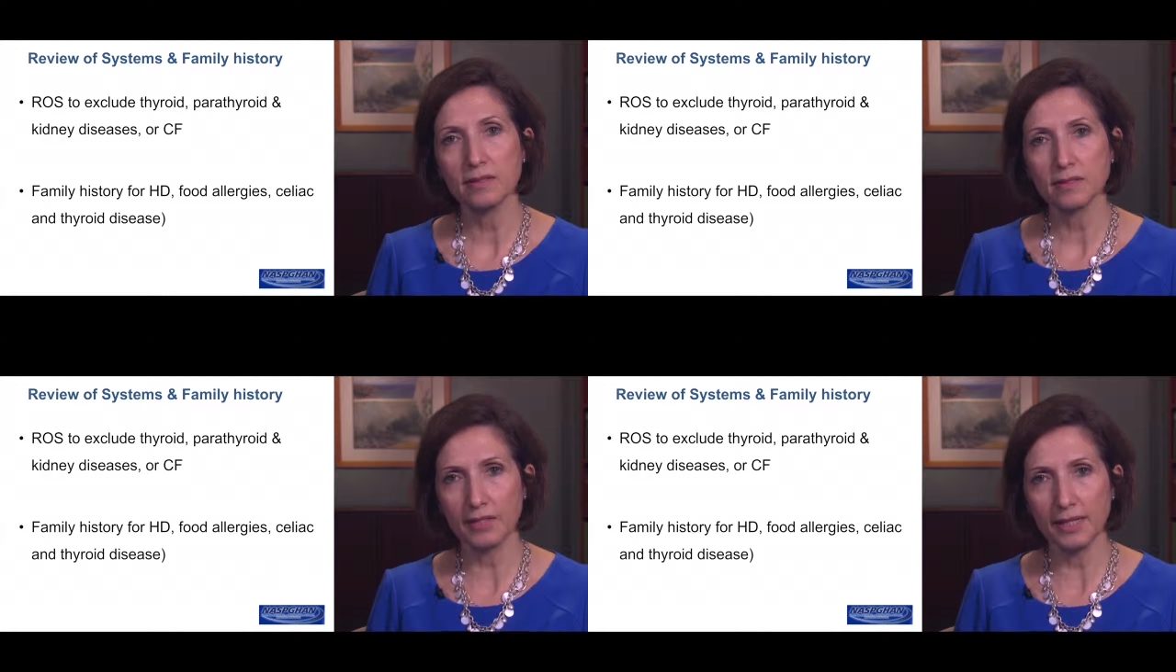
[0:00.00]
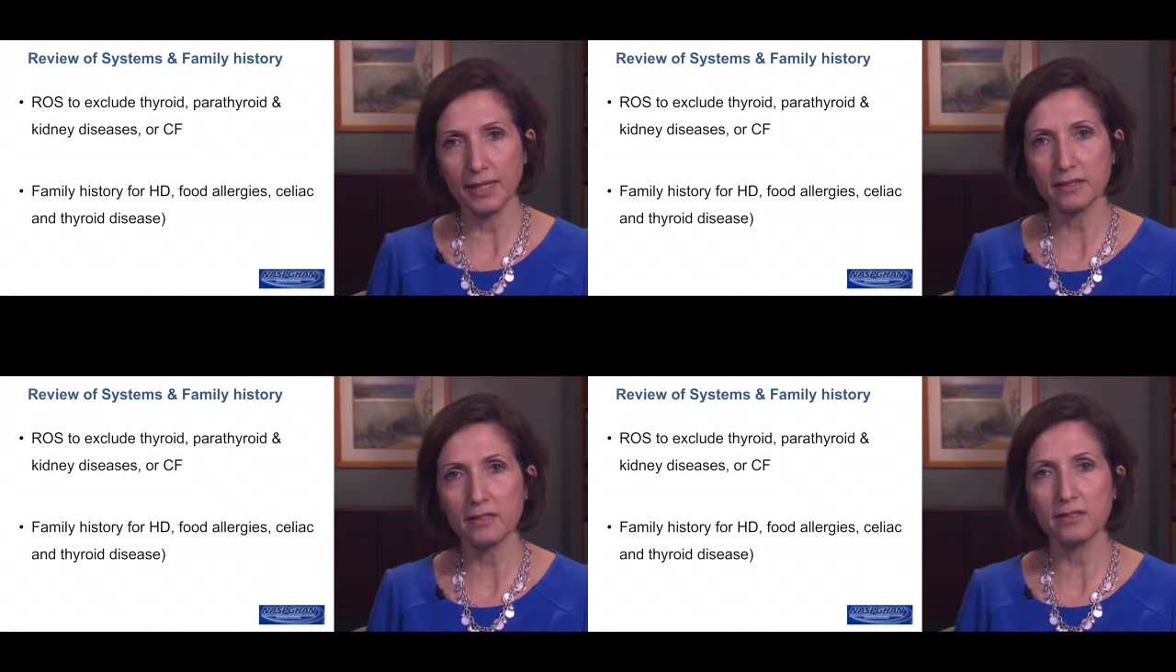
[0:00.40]

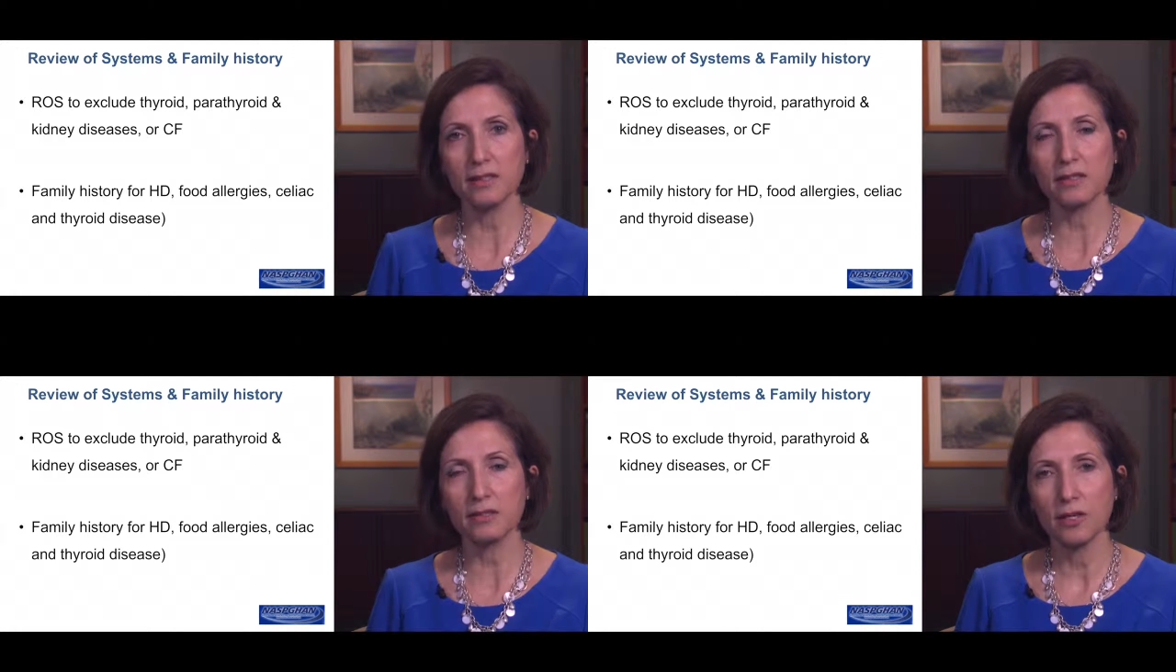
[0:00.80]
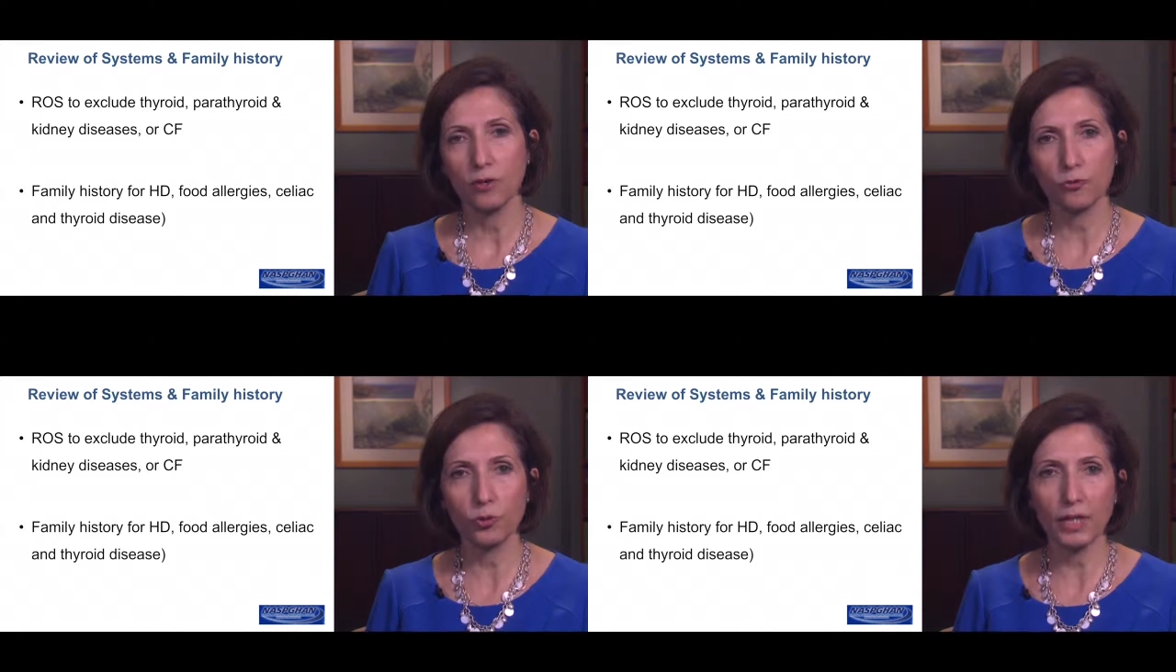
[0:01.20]
celiac disease,
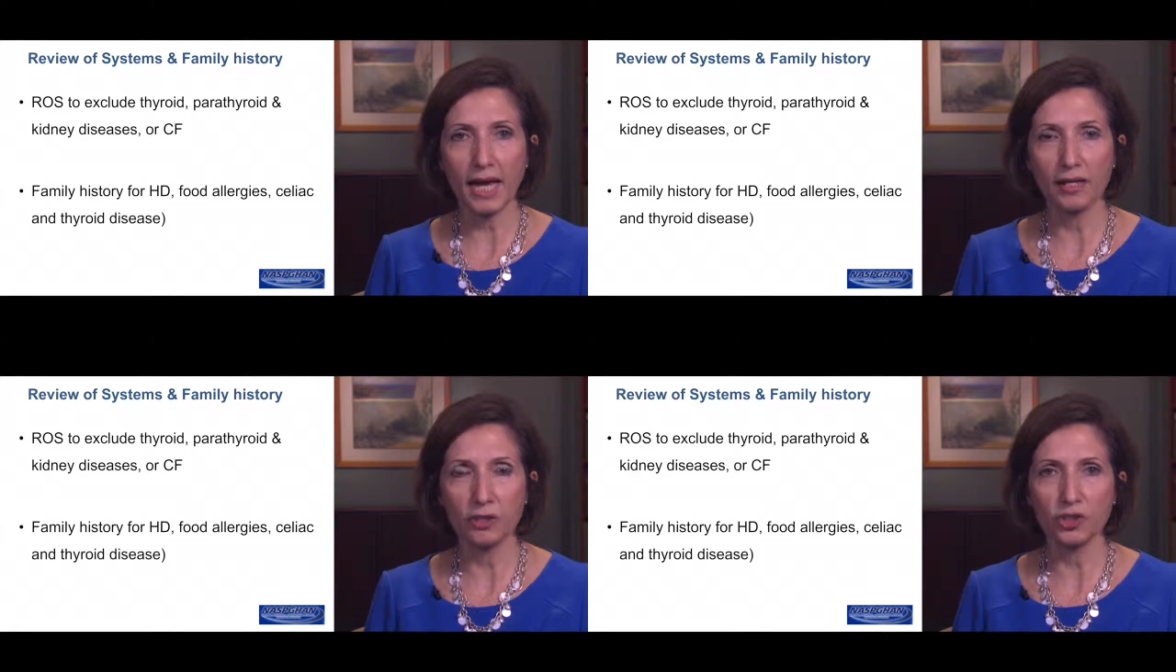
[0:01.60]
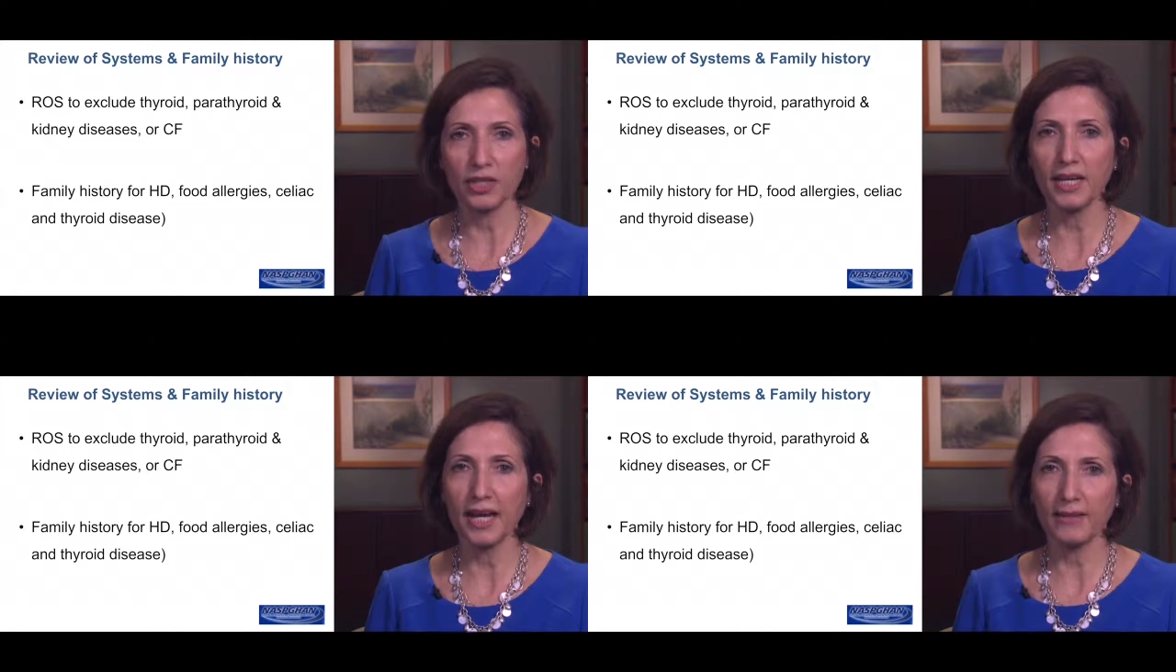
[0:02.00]
food
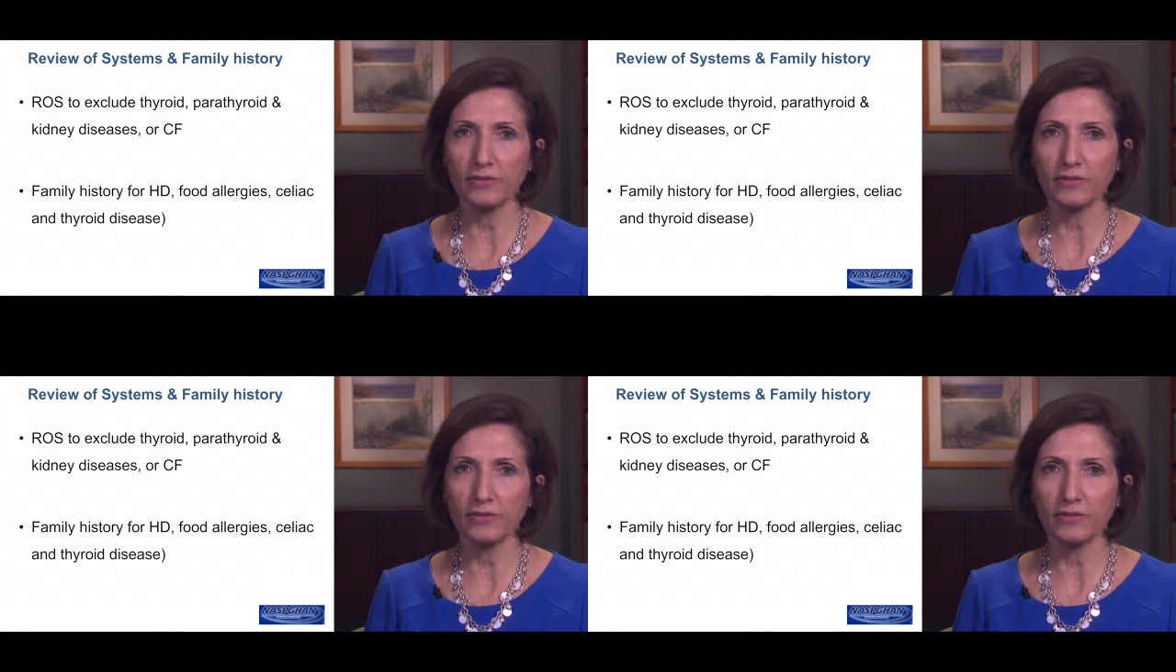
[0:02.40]
allergy, and